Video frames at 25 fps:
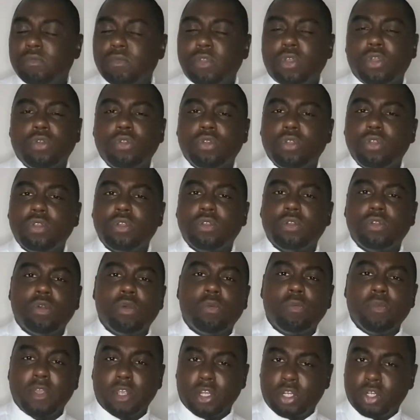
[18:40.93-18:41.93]
Who do you
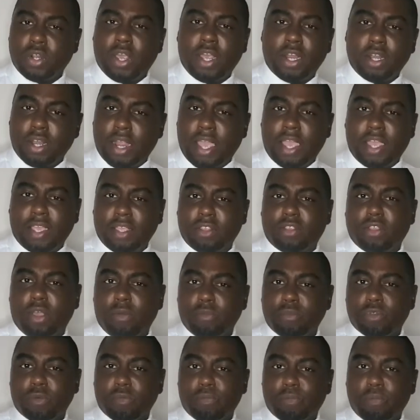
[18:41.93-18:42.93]
normally attract, like, in
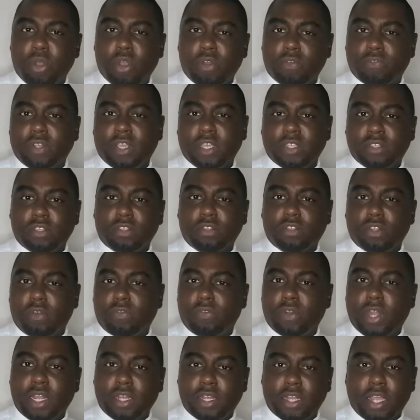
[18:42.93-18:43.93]
terms of birthdays and stuff
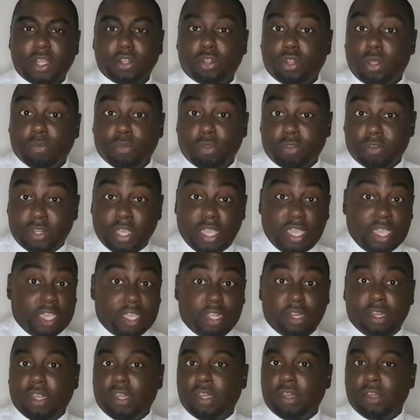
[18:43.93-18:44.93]
like that? In terms of
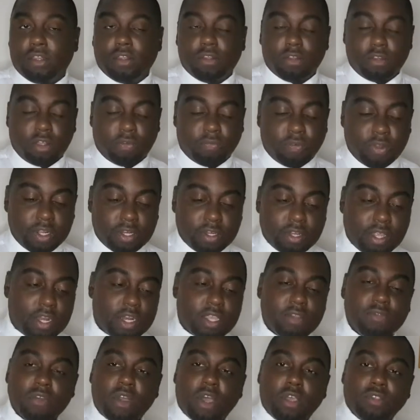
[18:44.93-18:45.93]
dating and stuff like that?
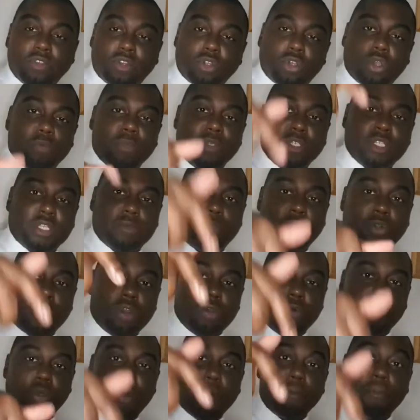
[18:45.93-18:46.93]
Leave your answer to the comments below.
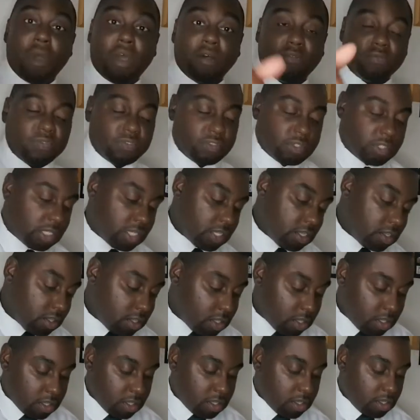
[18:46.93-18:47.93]
What months?
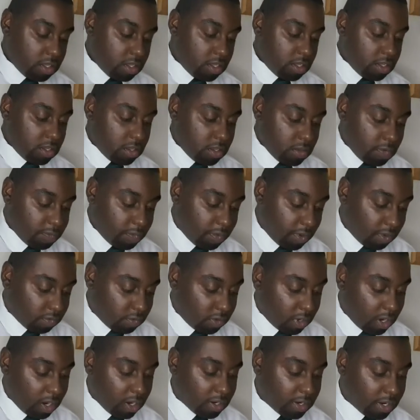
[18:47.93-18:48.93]

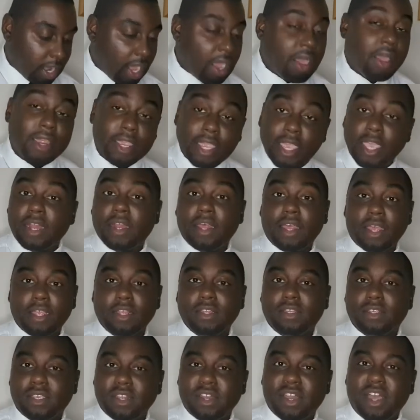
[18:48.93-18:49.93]
Now I get
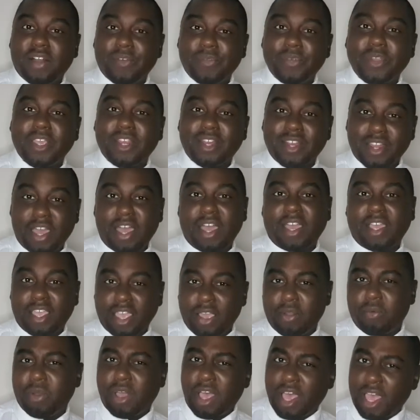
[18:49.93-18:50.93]
it. Do you know what I mean? Now I
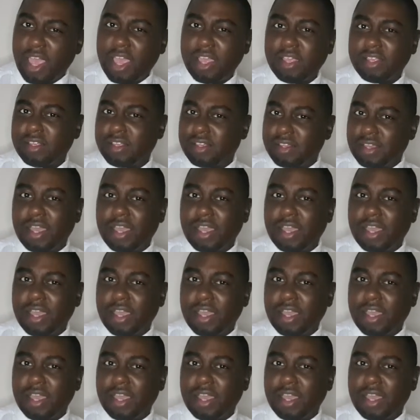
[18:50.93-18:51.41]
get why.